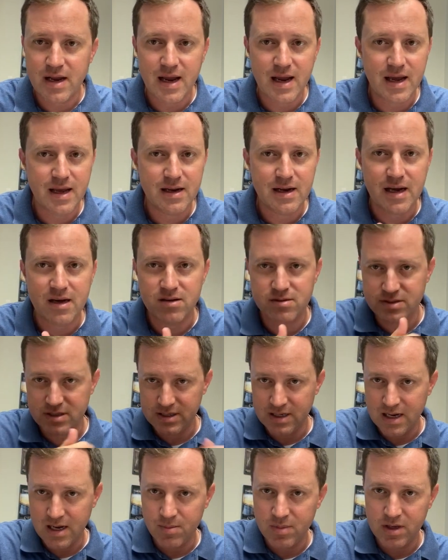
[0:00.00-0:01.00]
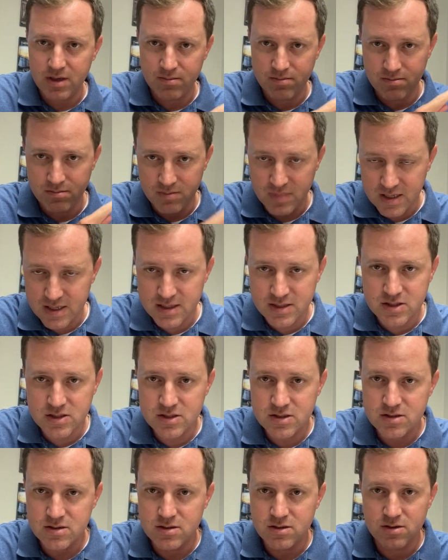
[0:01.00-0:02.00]
and I'll see how many
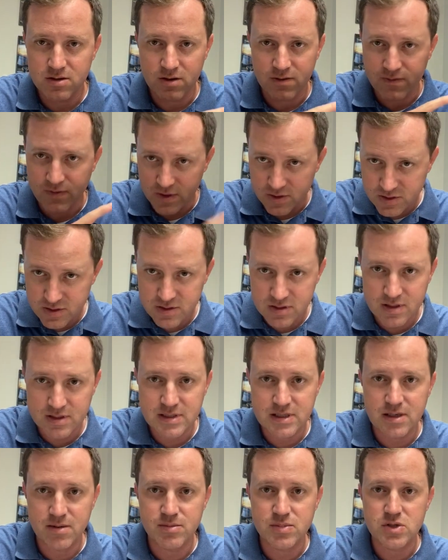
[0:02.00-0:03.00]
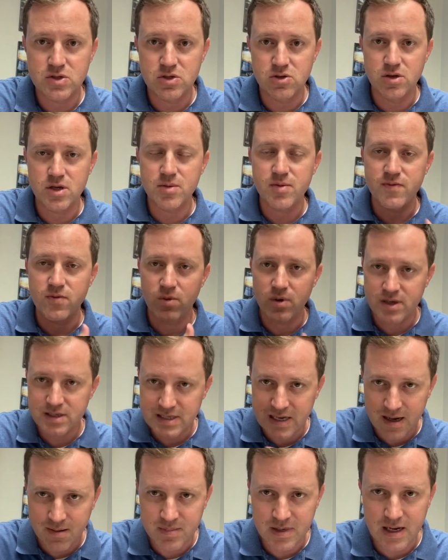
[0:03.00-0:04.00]
minutes your first attempt took before it
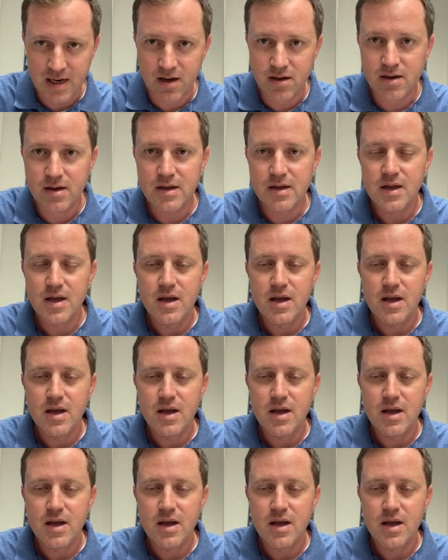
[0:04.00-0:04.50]
timed out.